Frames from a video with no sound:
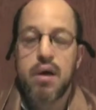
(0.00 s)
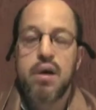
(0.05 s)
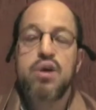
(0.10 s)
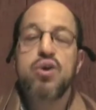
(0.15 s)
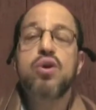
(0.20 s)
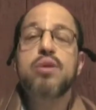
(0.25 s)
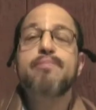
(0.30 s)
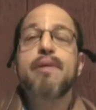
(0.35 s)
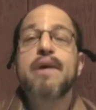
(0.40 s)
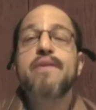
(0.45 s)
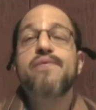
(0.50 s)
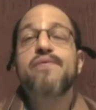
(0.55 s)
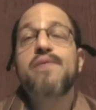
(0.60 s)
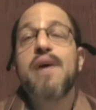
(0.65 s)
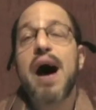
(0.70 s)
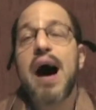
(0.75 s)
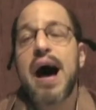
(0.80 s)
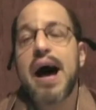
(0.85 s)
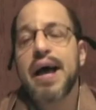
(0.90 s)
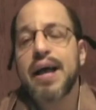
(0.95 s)
"You'll be
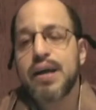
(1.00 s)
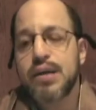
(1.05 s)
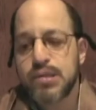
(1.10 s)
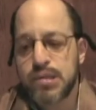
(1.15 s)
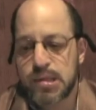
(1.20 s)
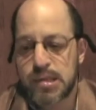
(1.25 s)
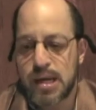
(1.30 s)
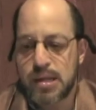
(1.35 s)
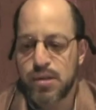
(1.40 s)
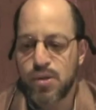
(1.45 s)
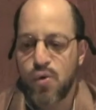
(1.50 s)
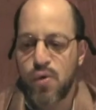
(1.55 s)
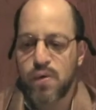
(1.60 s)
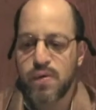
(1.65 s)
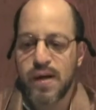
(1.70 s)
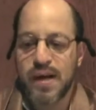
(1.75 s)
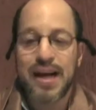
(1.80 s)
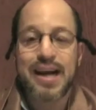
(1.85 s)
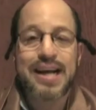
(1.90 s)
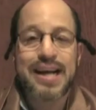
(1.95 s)
fine," said
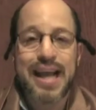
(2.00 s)
Nora,